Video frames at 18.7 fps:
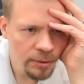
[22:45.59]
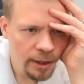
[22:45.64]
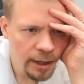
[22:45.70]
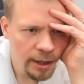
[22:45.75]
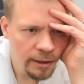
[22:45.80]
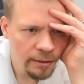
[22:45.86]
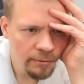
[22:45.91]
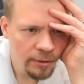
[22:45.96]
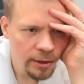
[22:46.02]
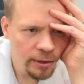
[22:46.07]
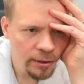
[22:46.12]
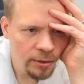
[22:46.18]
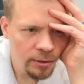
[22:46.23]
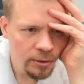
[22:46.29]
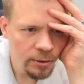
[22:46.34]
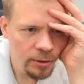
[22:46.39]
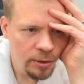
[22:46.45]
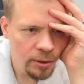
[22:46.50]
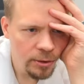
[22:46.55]
and when
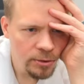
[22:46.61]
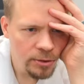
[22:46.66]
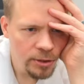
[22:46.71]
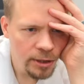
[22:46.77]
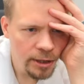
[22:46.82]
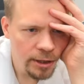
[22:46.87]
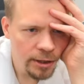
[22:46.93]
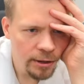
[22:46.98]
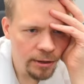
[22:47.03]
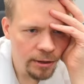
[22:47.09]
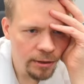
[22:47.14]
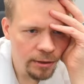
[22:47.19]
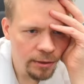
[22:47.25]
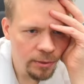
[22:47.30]
rook goes here,